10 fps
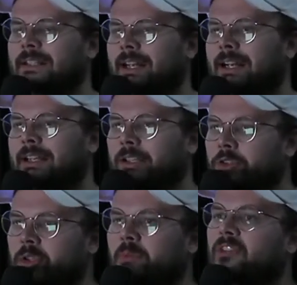
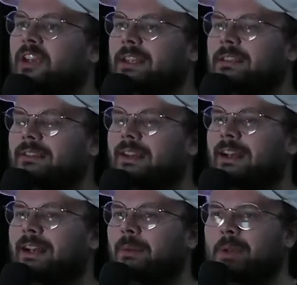YouTube feed,
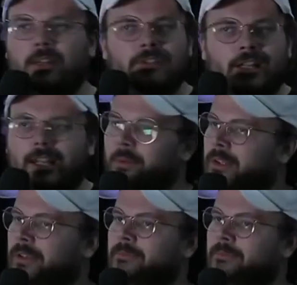and we'd love to connect with you.